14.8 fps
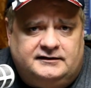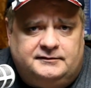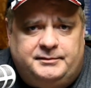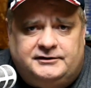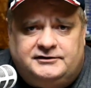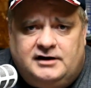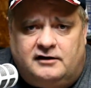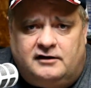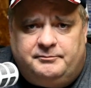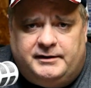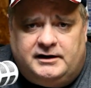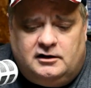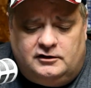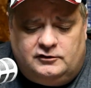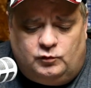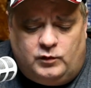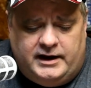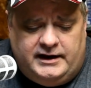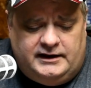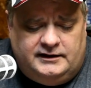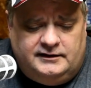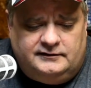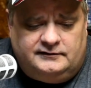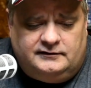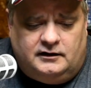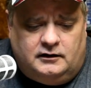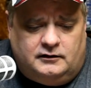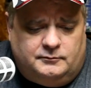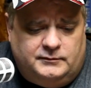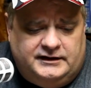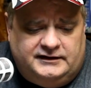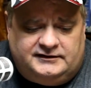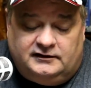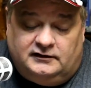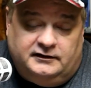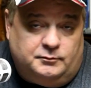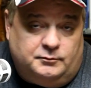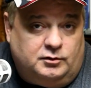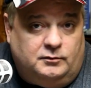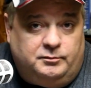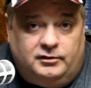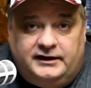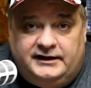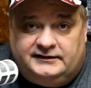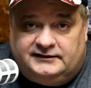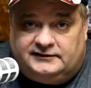has been tough because Reddit is, um, it's a liberal place.